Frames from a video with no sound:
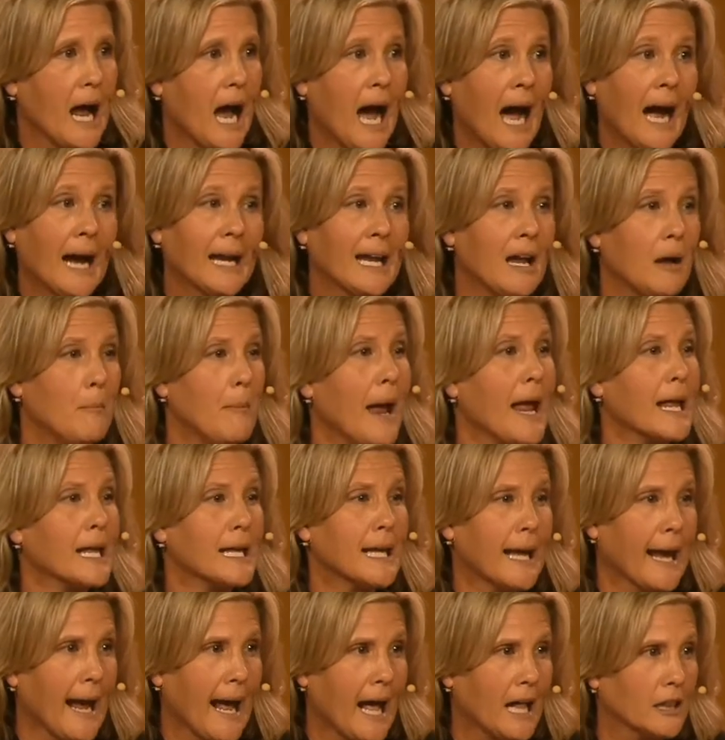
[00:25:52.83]
I am a
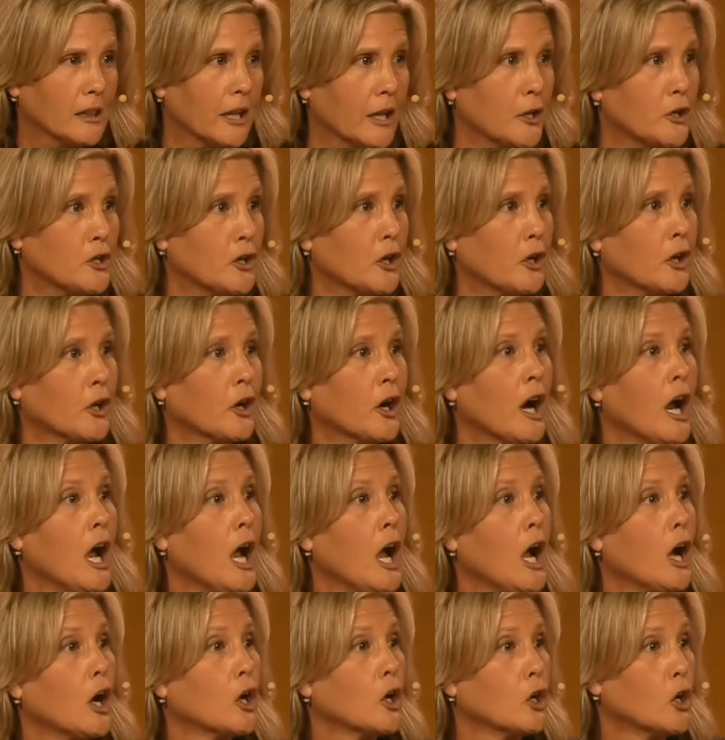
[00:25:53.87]
calendar
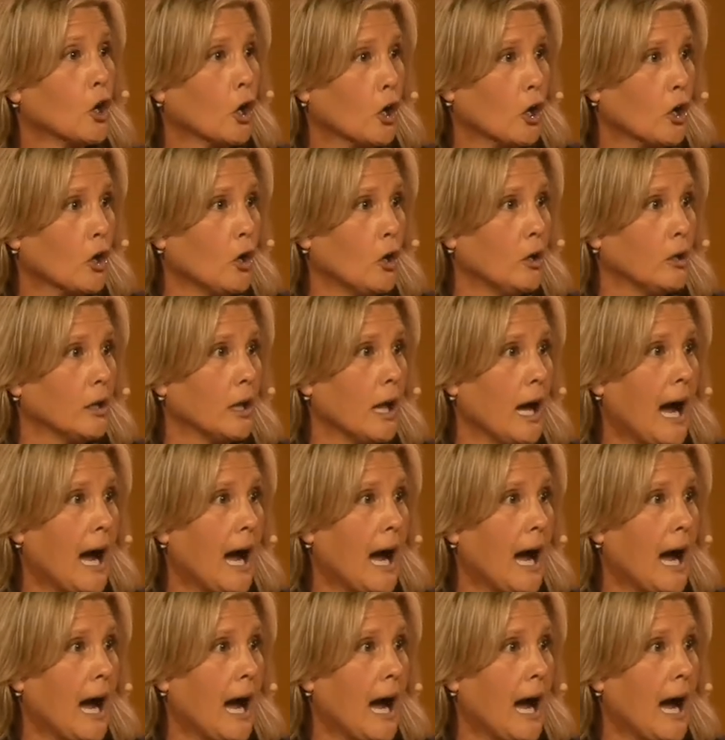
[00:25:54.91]
girl,